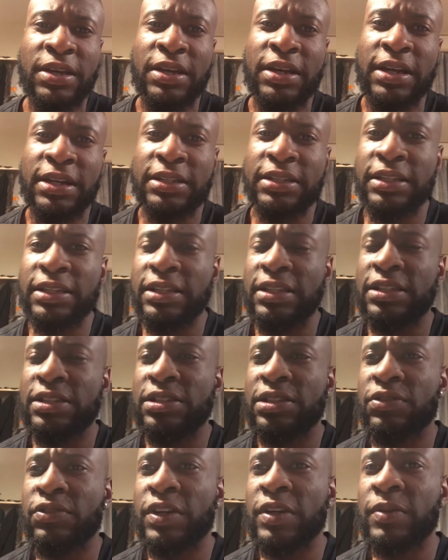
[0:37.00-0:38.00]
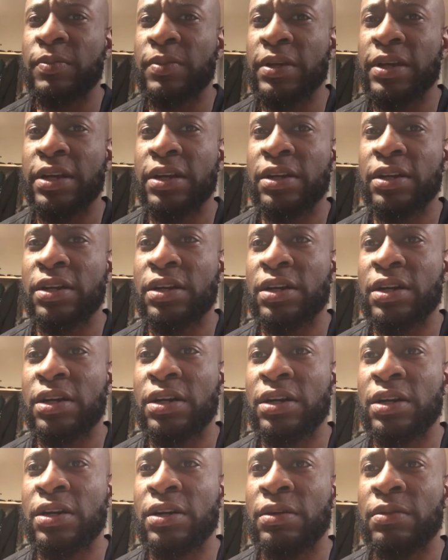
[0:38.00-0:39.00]
I think he's a great player,
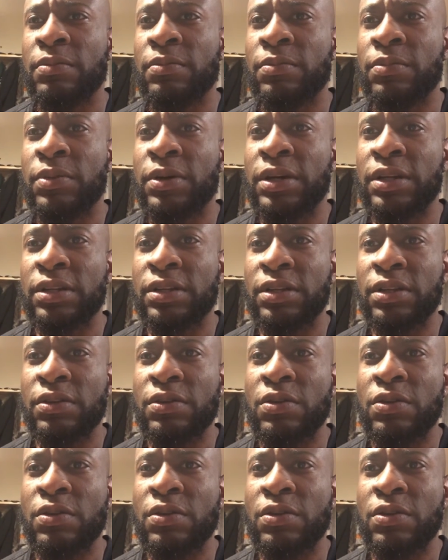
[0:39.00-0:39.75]
but